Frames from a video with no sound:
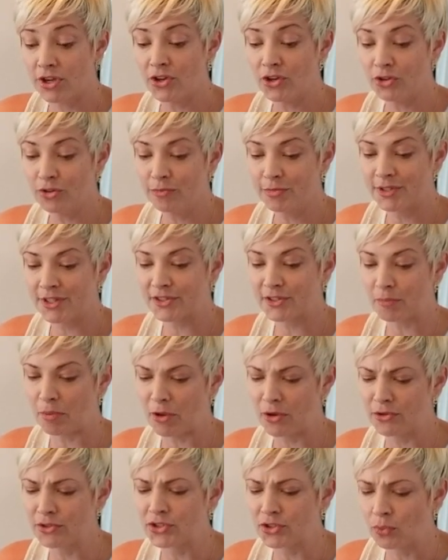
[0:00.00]
cubes as
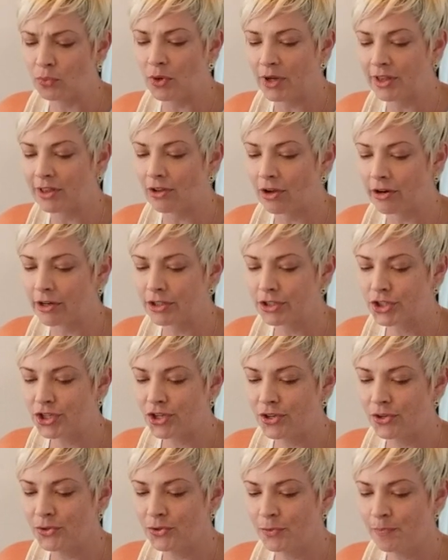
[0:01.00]
opposed to 1 large
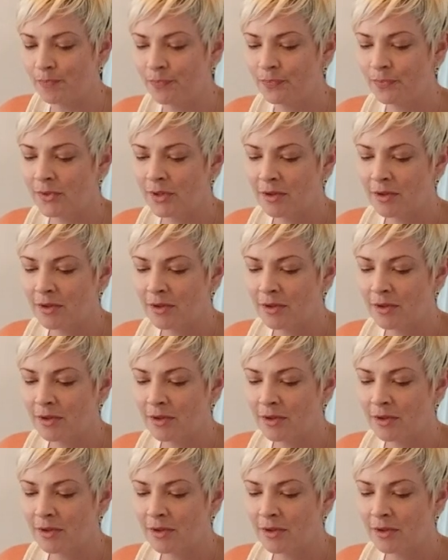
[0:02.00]
cube